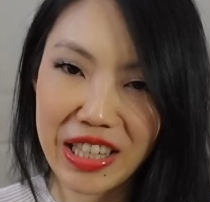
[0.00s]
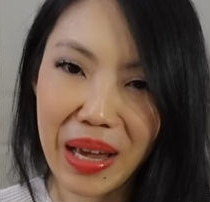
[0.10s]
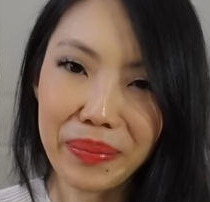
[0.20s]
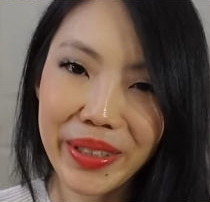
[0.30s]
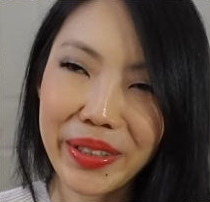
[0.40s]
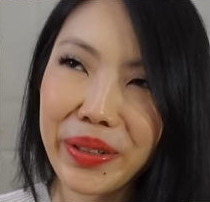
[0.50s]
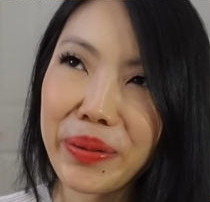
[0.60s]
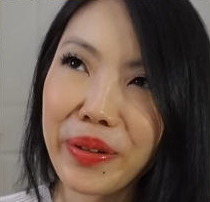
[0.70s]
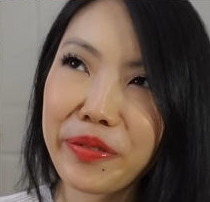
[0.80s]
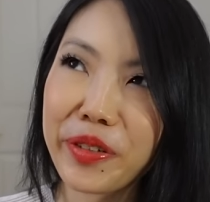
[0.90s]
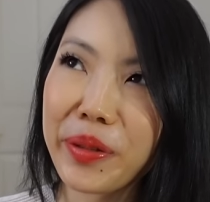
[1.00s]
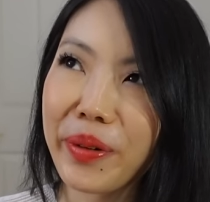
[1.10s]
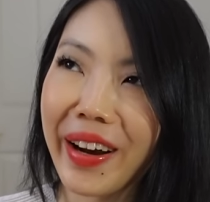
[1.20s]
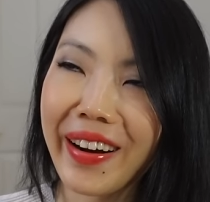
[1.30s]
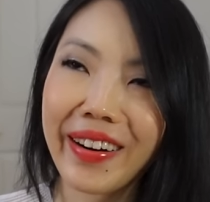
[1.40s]
skeptical with
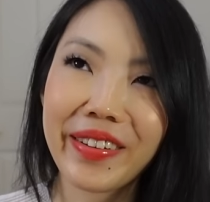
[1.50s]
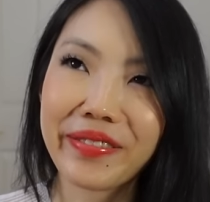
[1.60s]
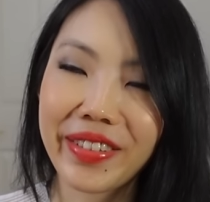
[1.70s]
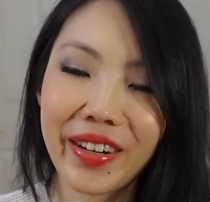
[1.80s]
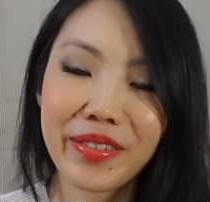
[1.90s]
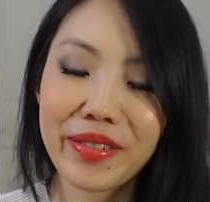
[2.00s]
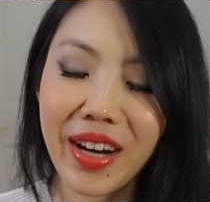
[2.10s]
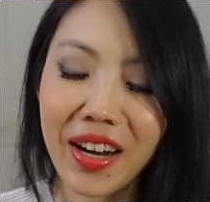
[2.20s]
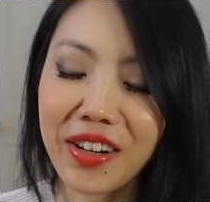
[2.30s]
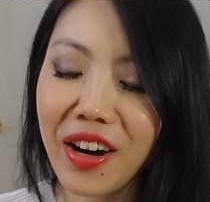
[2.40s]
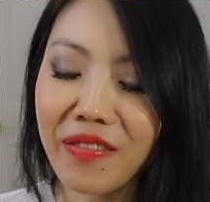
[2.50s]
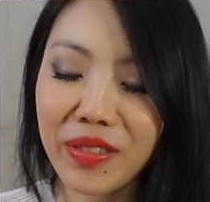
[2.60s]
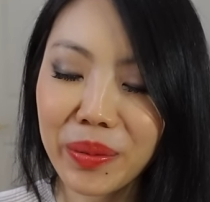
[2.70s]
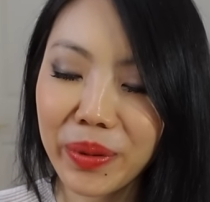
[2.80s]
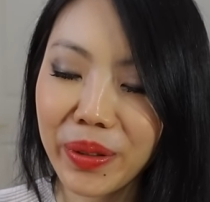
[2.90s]
footwear if they're
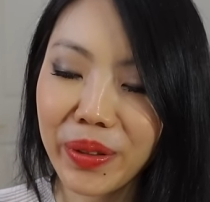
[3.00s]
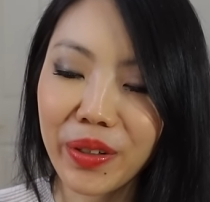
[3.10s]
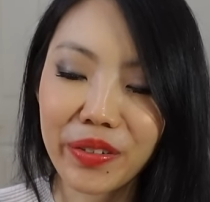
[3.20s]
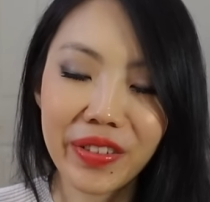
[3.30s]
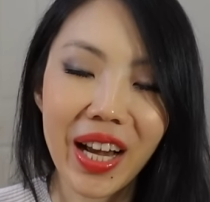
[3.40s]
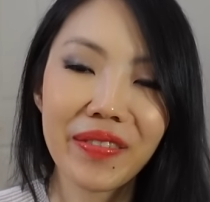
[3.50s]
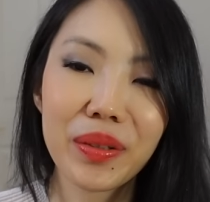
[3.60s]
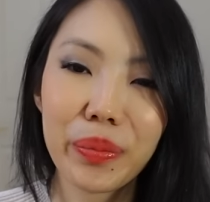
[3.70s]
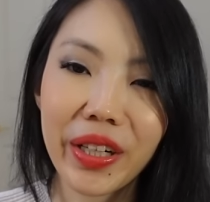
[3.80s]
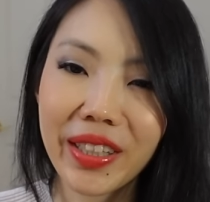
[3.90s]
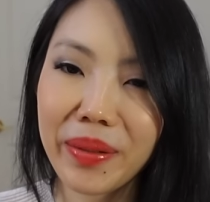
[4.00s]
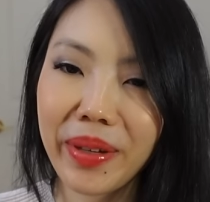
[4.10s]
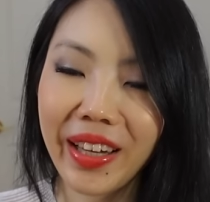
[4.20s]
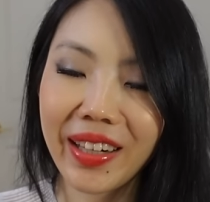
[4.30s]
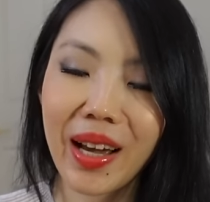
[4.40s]
uncomfortable or if I have to break them in.